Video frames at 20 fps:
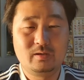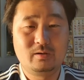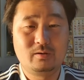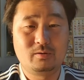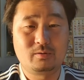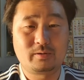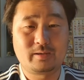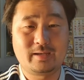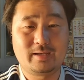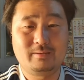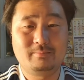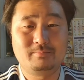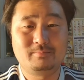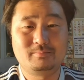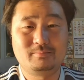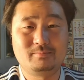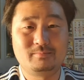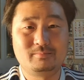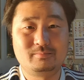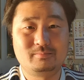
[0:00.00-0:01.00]
Okay?
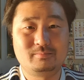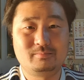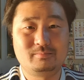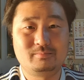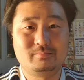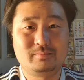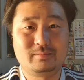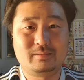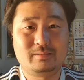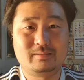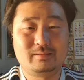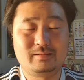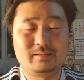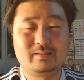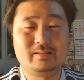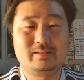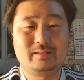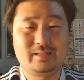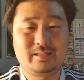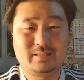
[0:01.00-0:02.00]

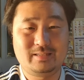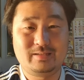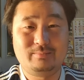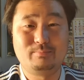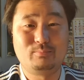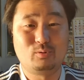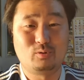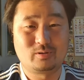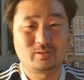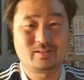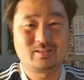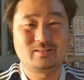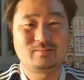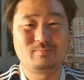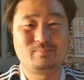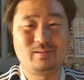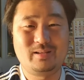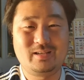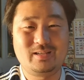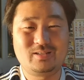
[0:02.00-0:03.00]
It's important.
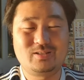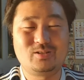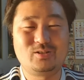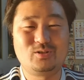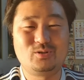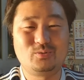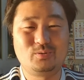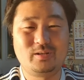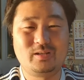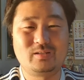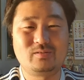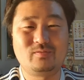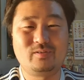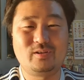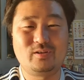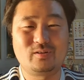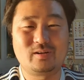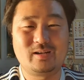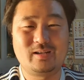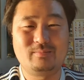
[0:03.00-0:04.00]
Please do these
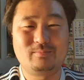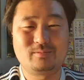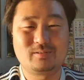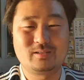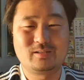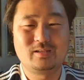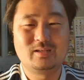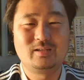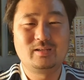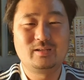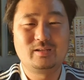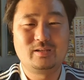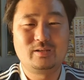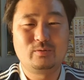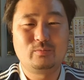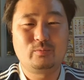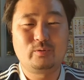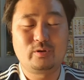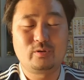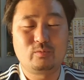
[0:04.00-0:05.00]
video clips
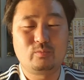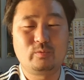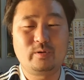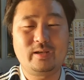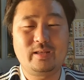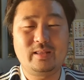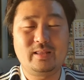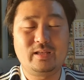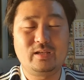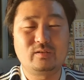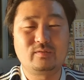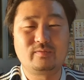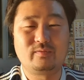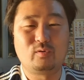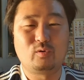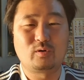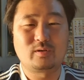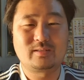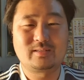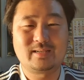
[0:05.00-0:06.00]
where you read these
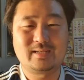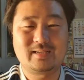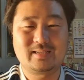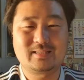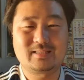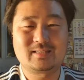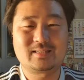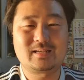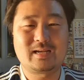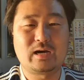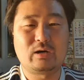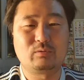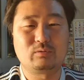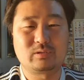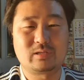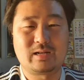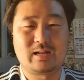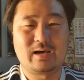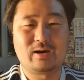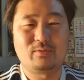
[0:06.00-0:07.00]
4 texts out
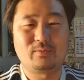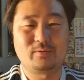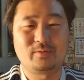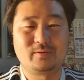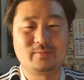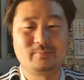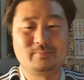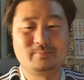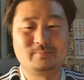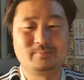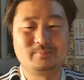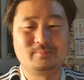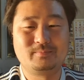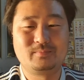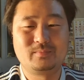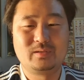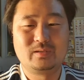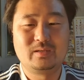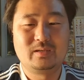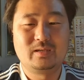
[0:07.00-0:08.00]
loud.
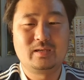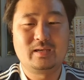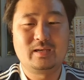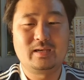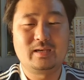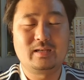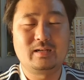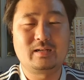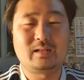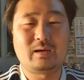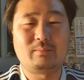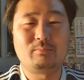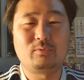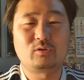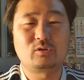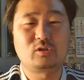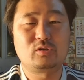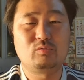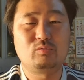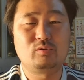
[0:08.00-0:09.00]
And I'm
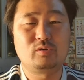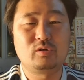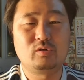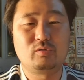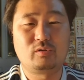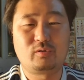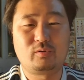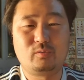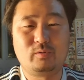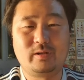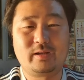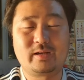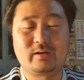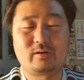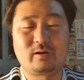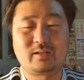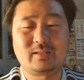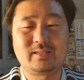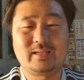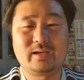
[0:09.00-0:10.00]
not going to go through the
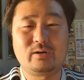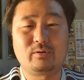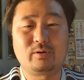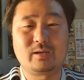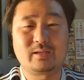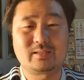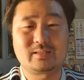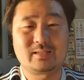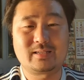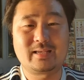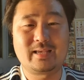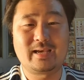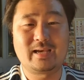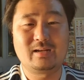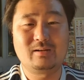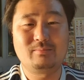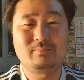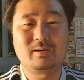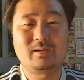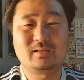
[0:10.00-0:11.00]
criteria
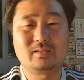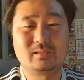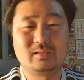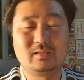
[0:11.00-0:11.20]
again, but